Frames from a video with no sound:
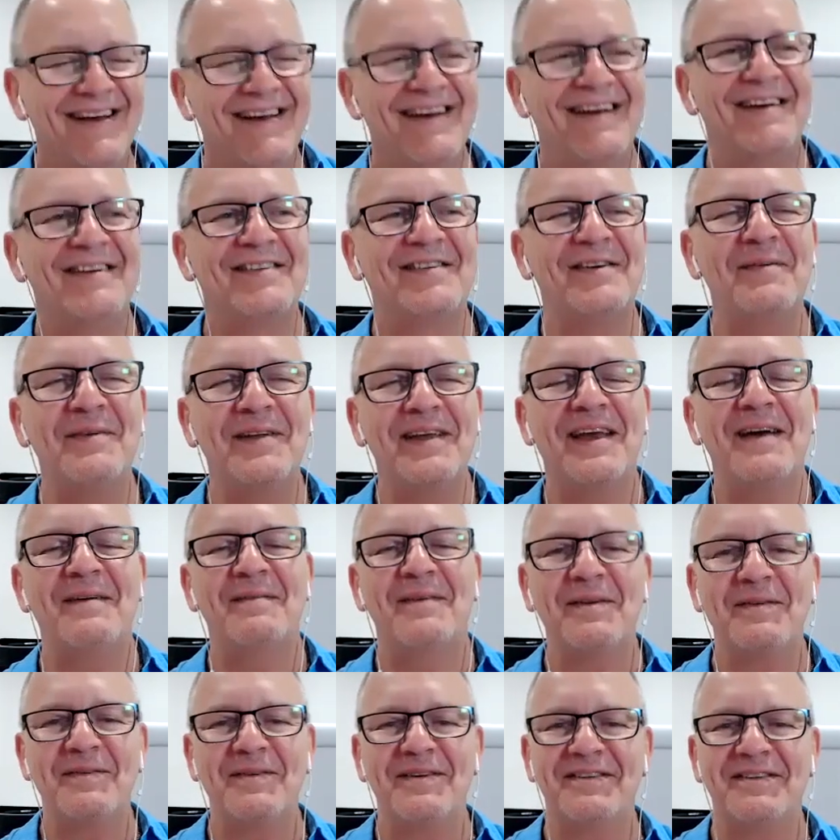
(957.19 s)
If somebody came
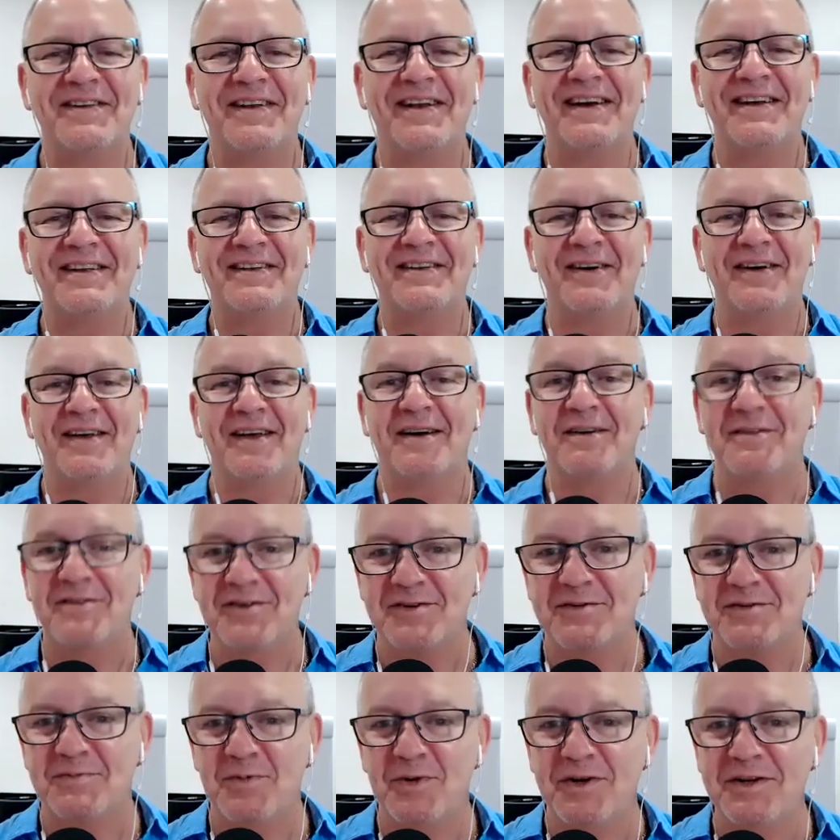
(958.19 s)
up to me and said, hey, yeah,
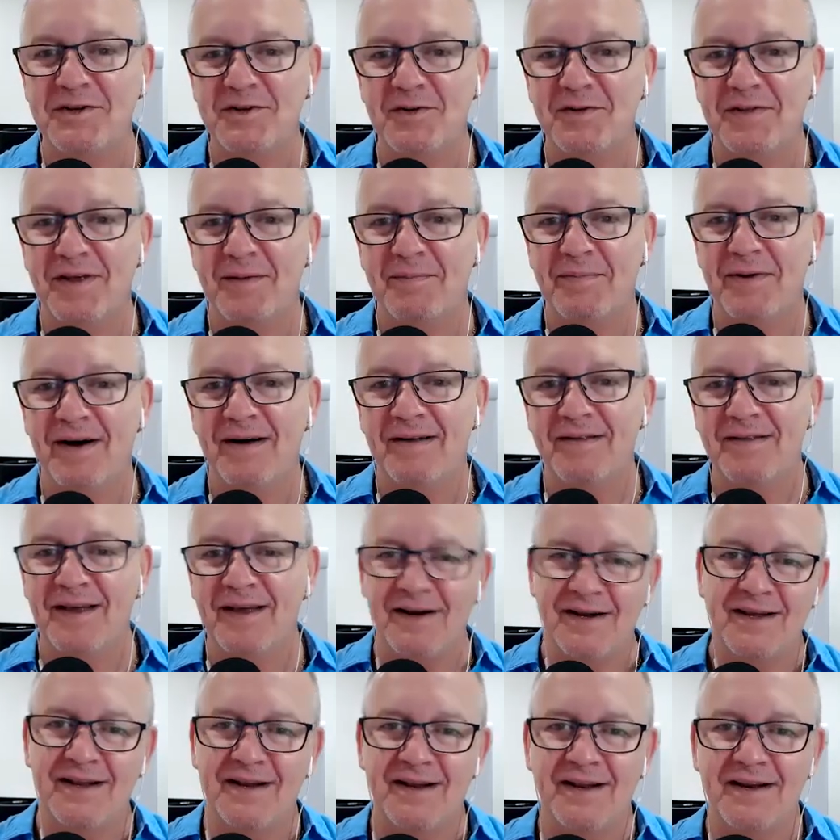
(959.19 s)
just redo that part,
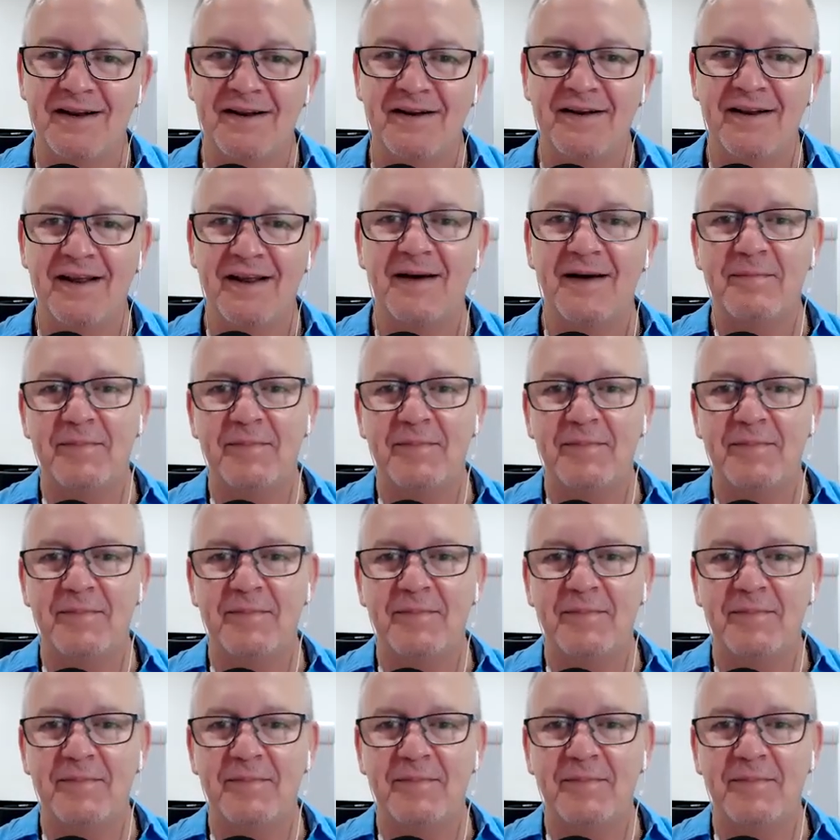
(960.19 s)
that'll get edited out, but